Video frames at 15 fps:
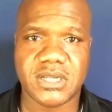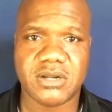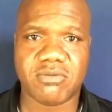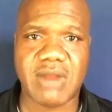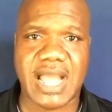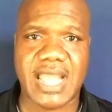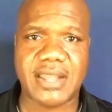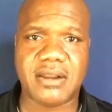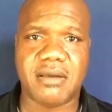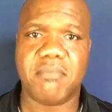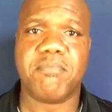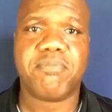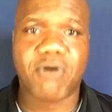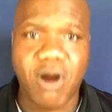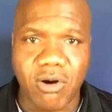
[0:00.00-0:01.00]

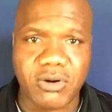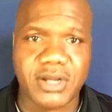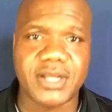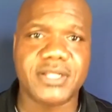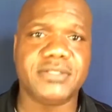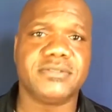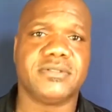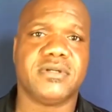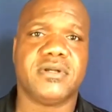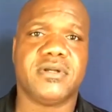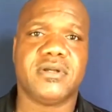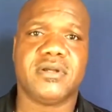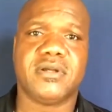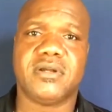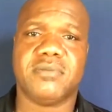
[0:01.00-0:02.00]
right? Broken,
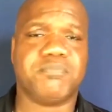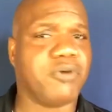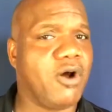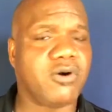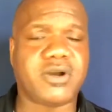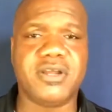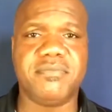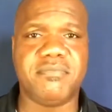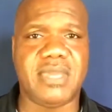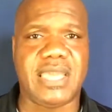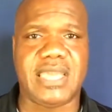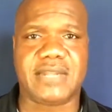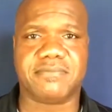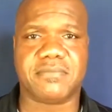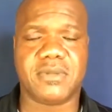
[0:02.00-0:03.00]
broken
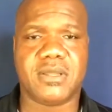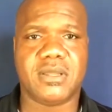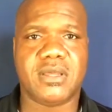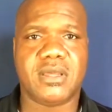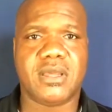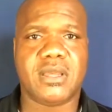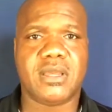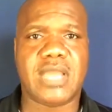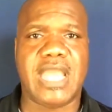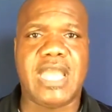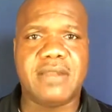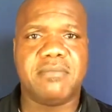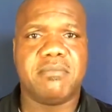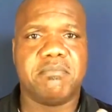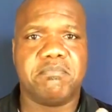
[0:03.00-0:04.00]
men.
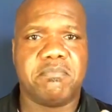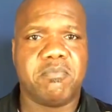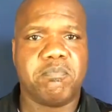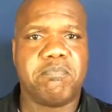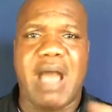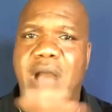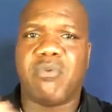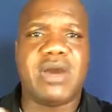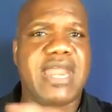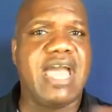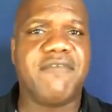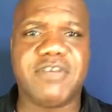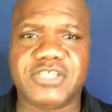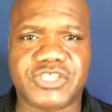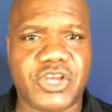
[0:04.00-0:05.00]
And by
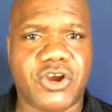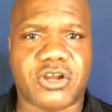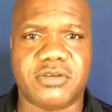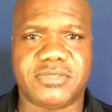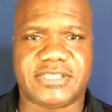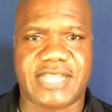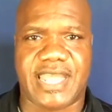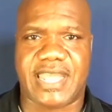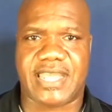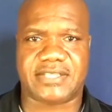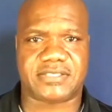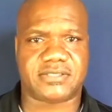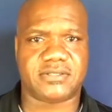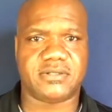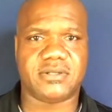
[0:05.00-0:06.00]
whatever
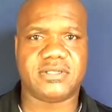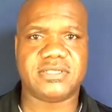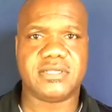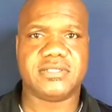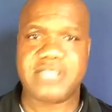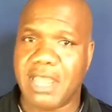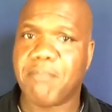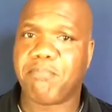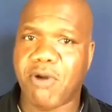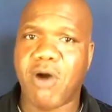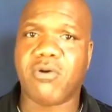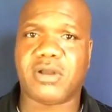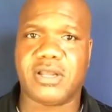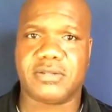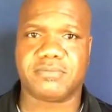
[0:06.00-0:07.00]
circumstance, they're
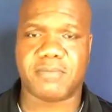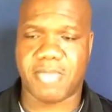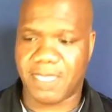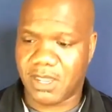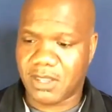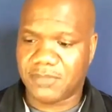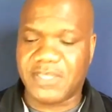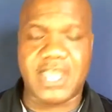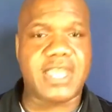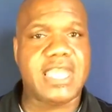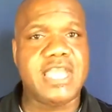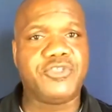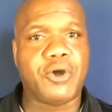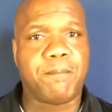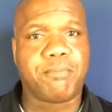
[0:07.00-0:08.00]
broken. They're
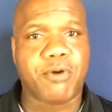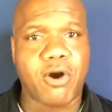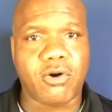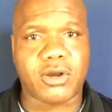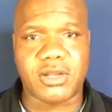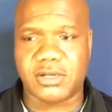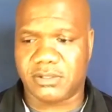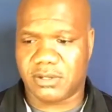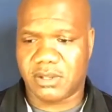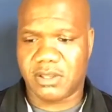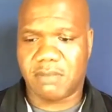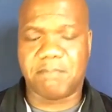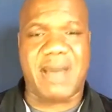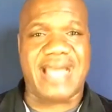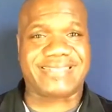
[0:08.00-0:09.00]
either broken
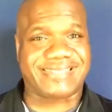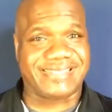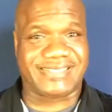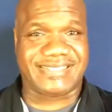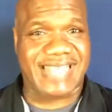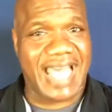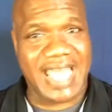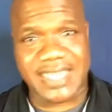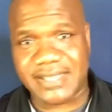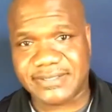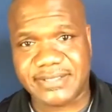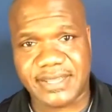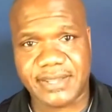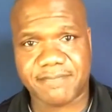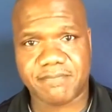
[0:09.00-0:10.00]
by
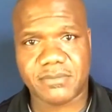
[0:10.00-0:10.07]
society,